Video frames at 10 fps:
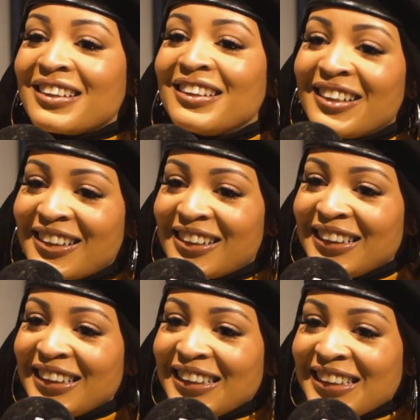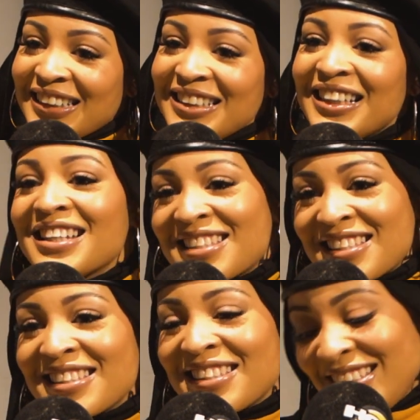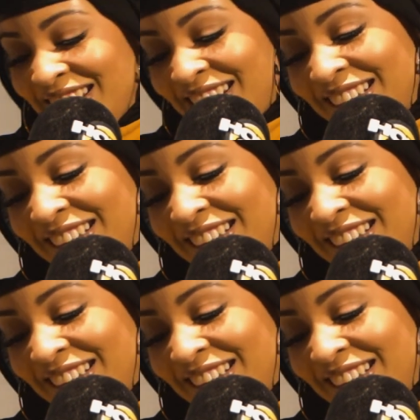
Yeah. That was a moment. Yes. yes. Yes. We